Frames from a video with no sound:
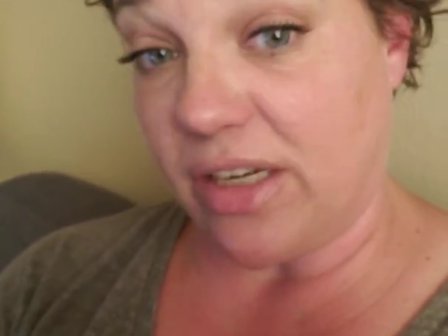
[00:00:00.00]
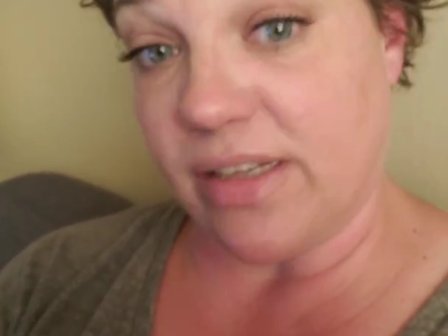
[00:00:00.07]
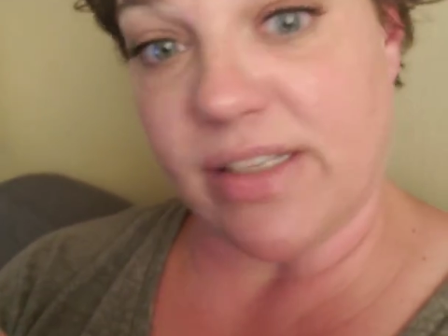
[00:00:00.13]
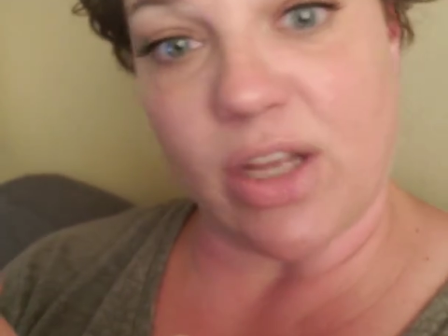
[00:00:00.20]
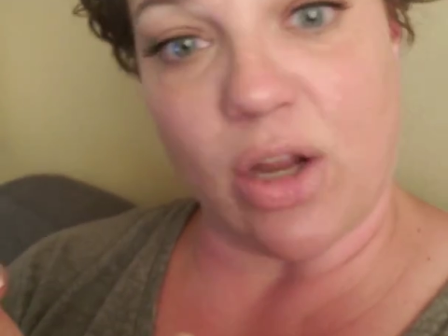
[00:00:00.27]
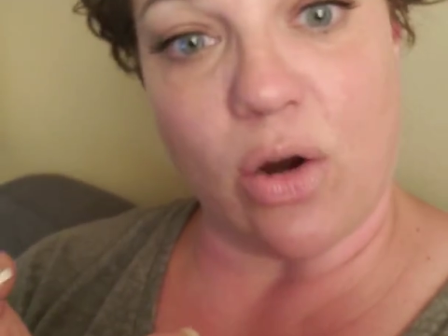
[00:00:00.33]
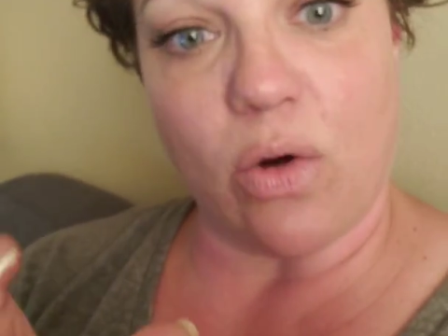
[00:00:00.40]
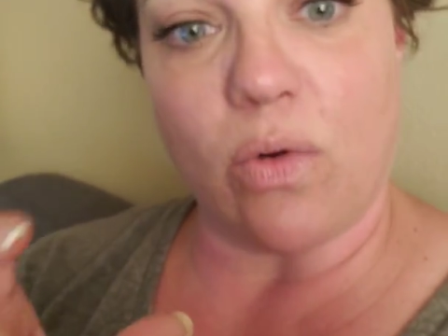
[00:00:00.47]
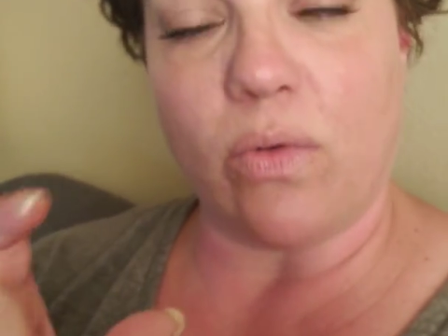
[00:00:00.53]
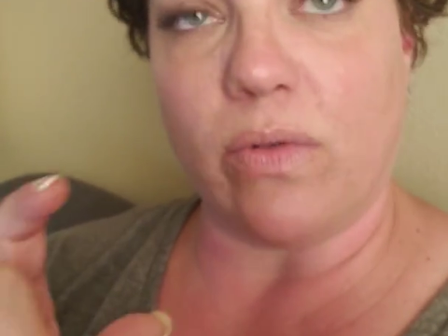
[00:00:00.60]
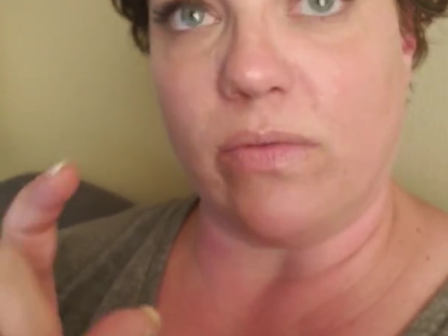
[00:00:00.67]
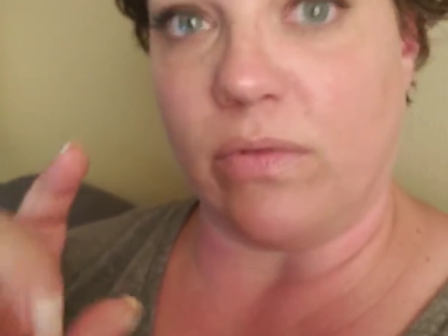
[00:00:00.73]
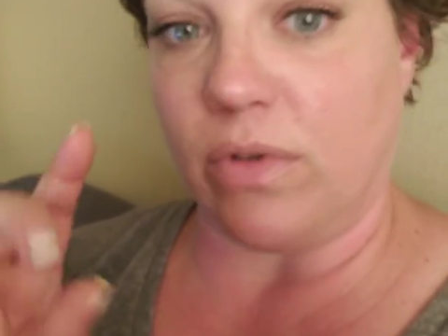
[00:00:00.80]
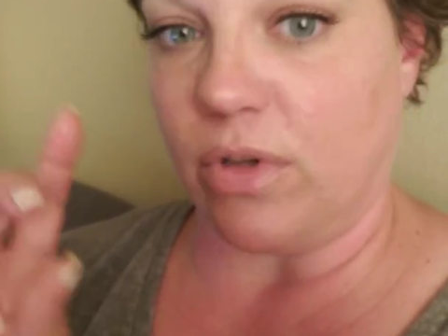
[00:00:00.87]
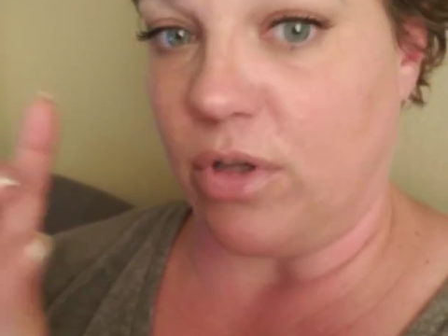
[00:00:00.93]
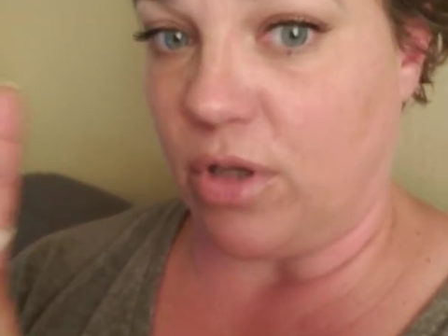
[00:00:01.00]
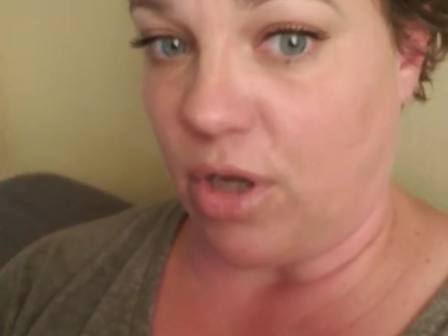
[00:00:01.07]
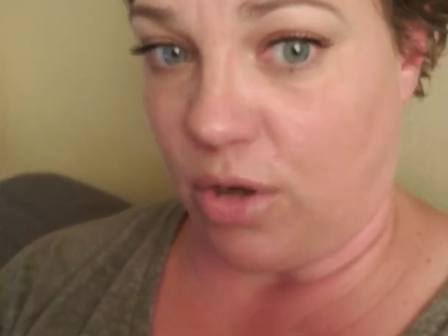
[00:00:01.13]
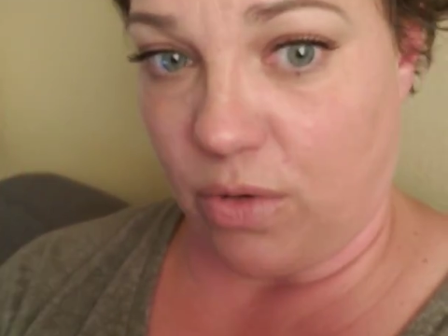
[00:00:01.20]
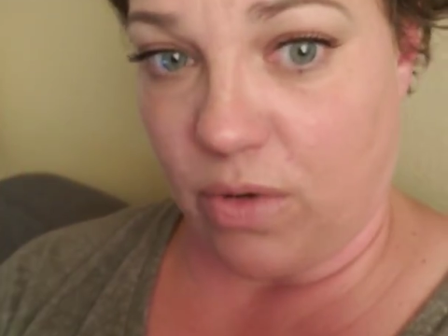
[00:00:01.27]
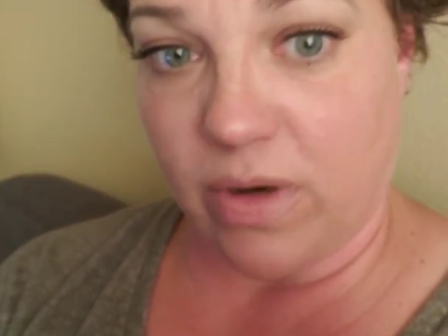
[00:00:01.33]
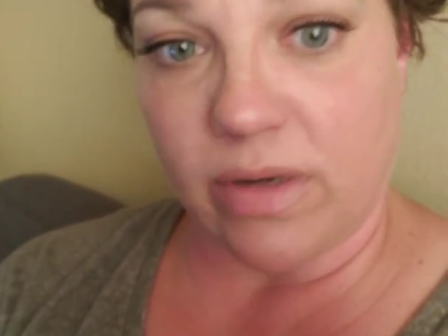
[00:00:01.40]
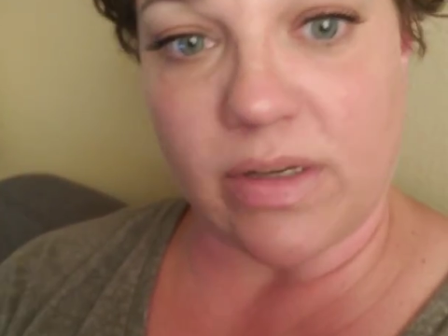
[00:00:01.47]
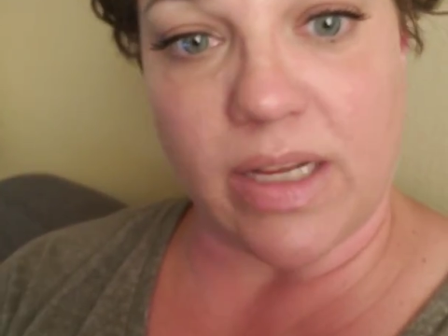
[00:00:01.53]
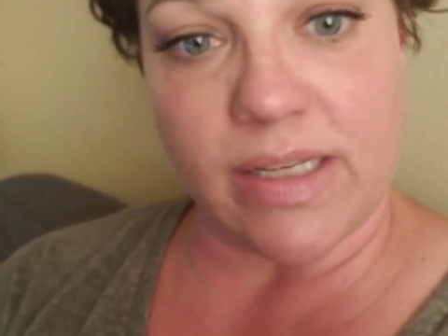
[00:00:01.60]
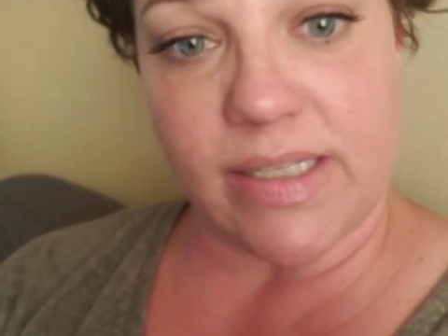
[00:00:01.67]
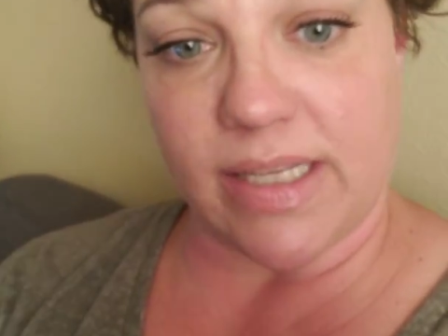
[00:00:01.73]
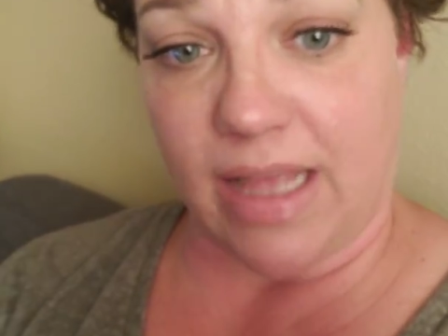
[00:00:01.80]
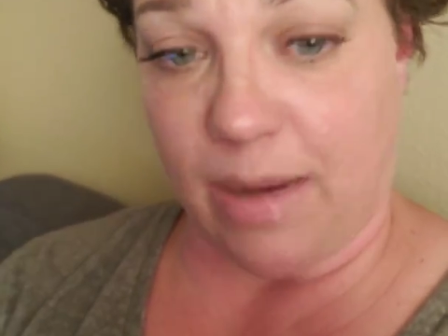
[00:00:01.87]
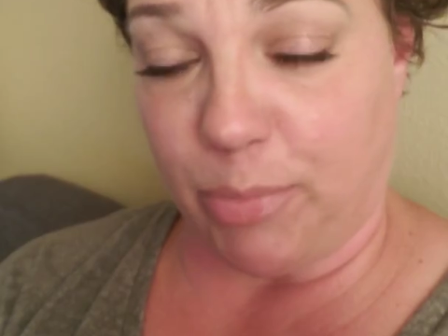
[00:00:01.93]
So go
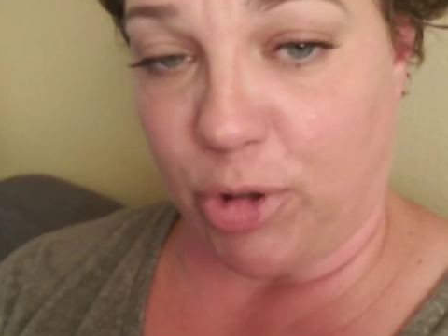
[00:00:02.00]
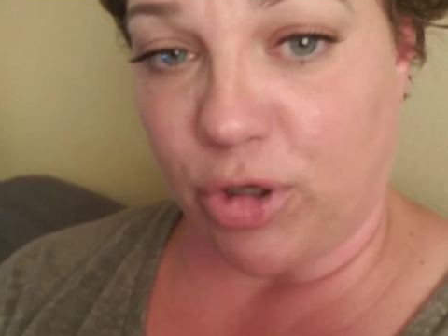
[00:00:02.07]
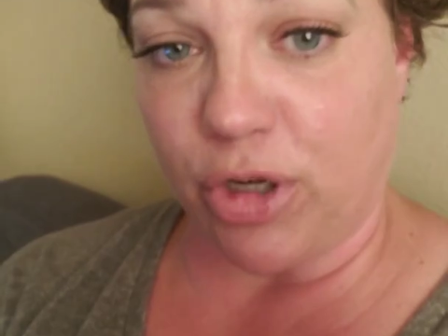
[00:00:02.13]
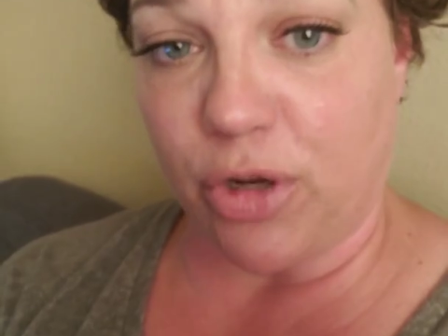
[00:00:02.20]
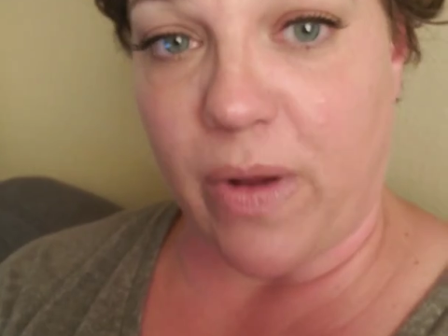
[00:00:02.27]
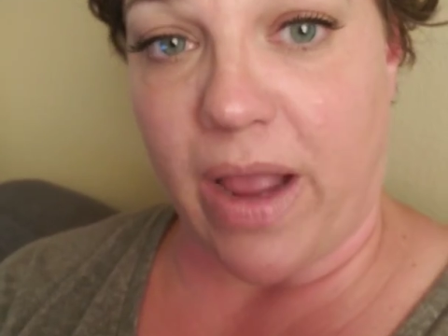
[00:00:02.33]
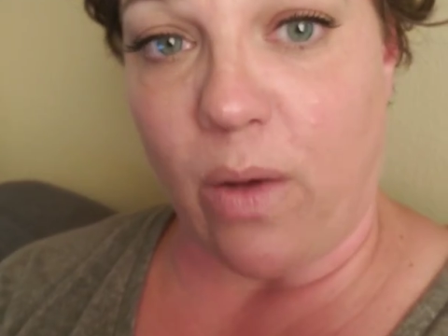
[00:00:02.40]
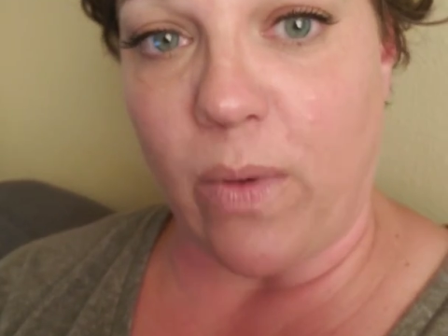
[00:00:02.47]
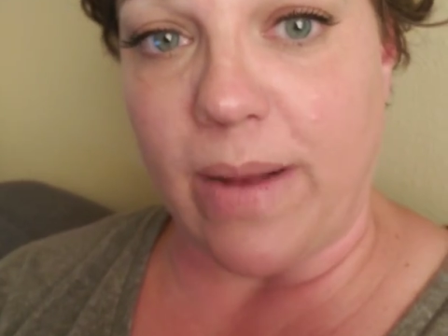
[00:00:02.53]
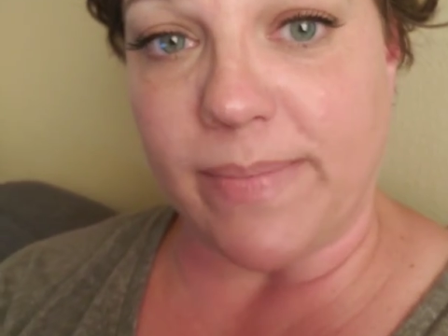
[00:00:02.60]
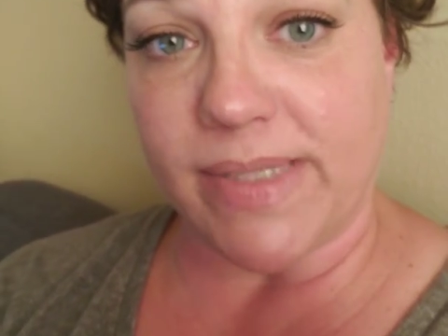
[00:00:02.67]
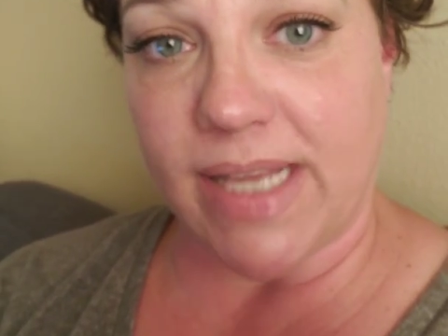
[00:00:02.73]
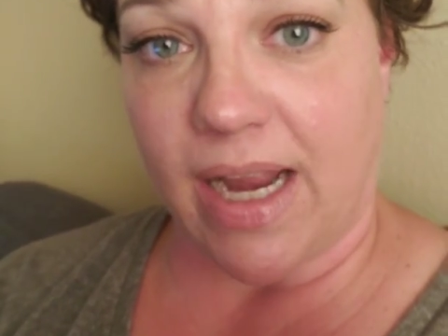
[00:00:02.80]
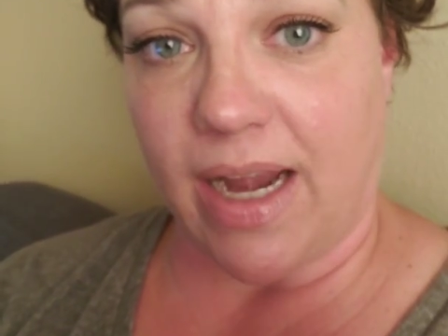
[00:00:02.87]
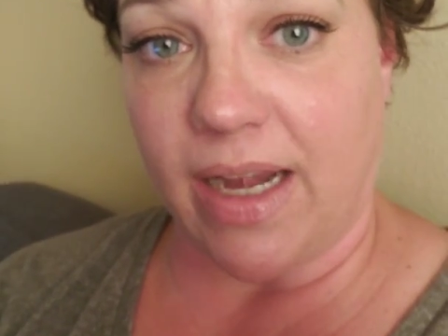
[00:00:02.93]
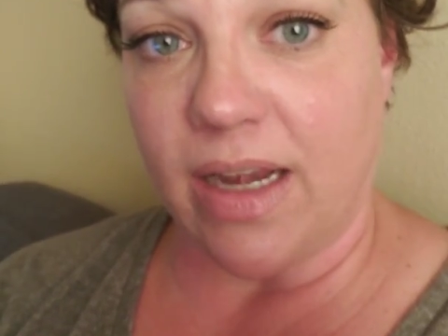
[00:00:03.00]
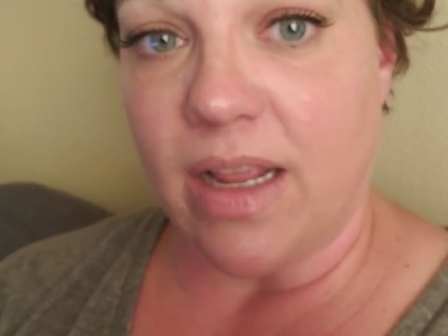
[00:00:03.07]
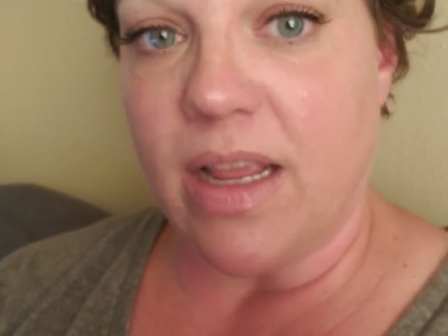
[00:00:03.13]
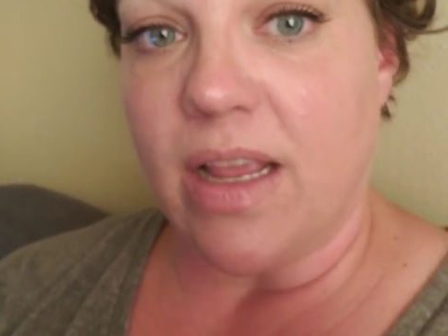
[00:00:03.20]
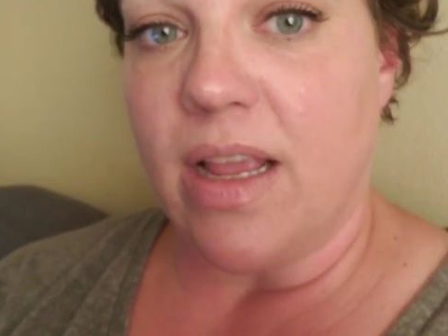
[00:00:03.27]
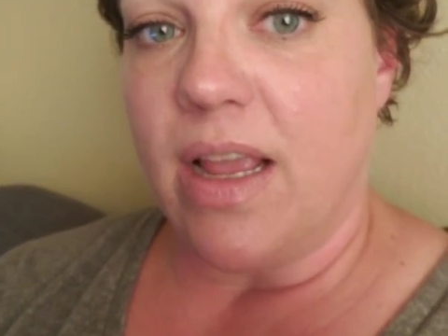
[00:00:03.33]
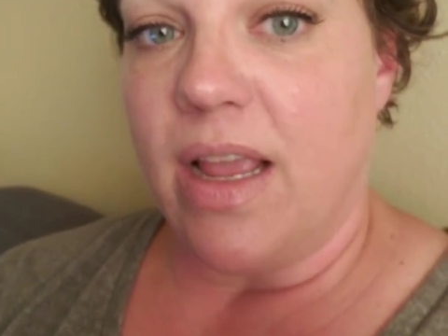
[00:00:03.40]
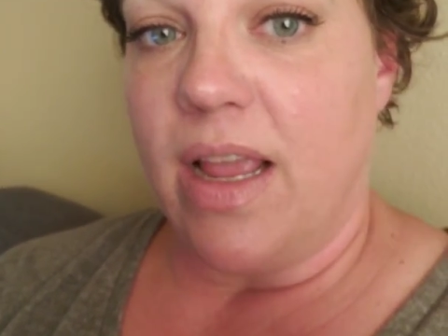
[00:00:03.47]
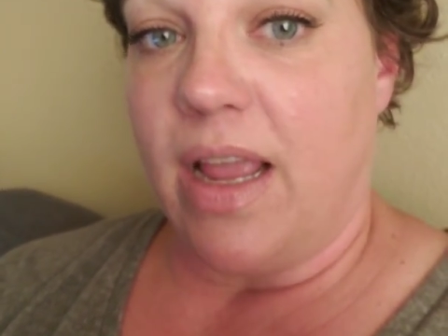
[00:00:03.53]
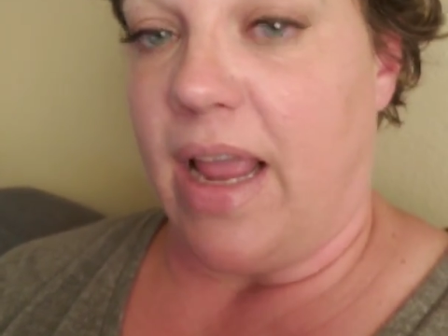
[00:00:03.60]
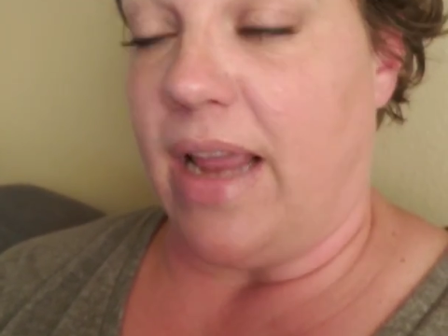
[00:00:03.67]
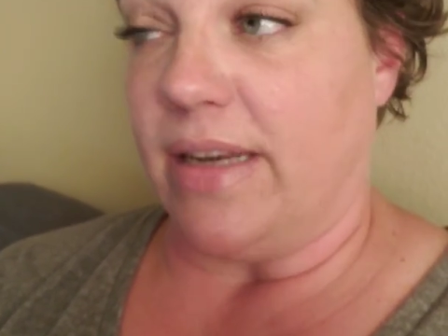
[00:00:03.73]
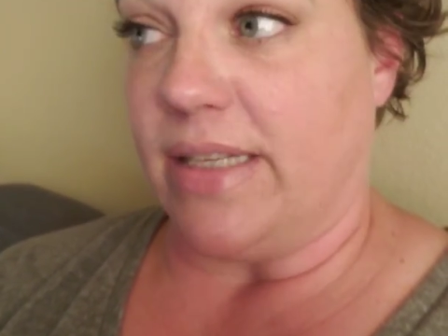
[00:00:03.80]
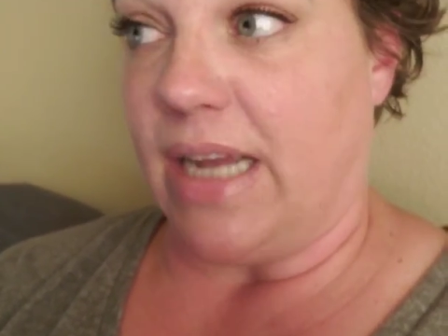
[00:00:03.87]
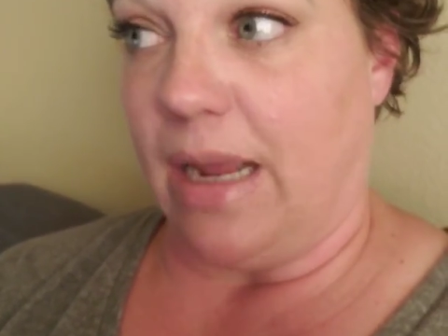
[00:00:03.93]
to that Purdue Owl website
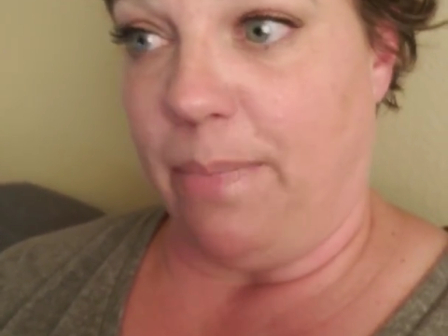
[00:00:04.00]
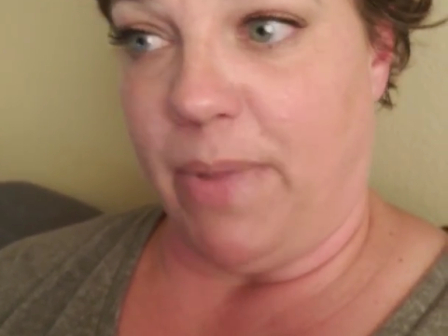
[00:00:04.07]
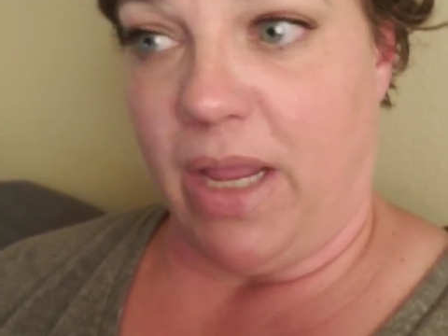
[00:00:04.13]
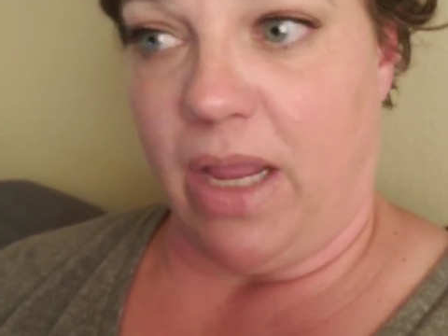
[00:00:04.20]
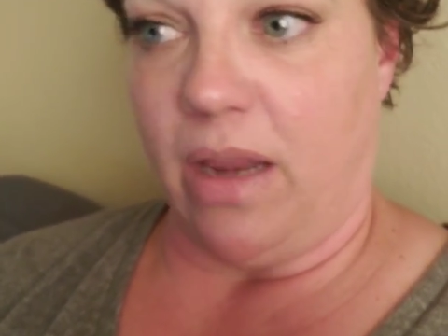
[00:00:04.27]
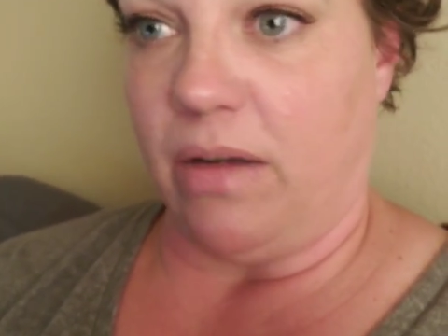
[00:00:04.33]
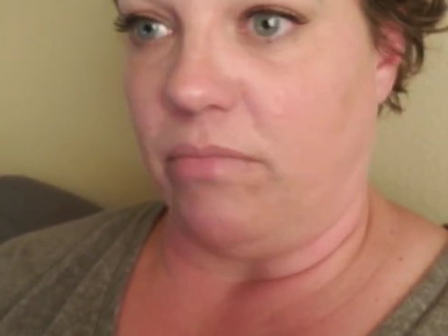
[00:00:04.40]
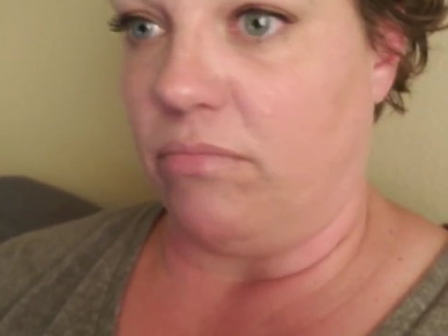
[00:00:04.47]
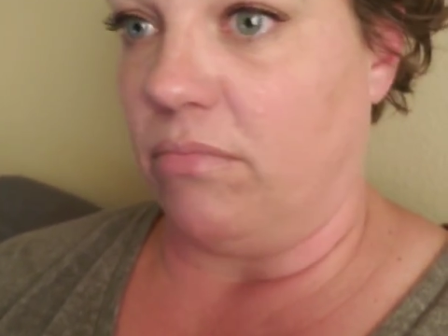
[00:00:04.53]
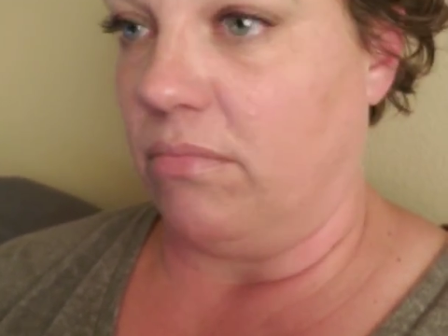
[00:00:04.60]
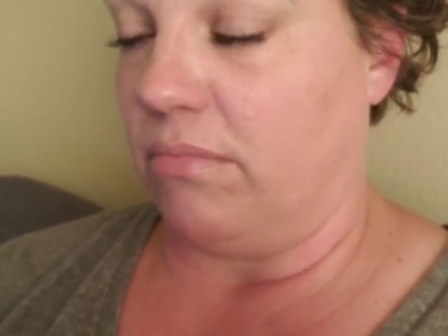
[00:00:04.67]
and type in,